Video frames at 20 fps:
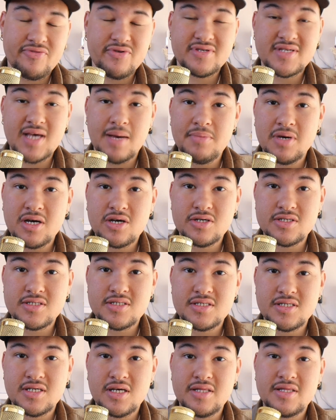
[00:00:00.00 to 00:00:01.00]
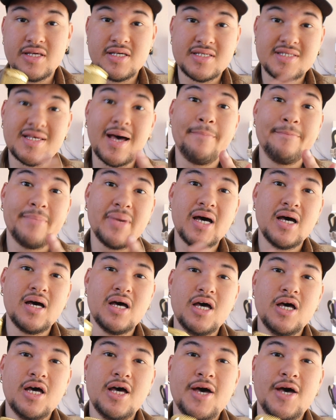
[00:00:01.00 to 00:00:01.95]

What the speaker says: the summer, because the Samba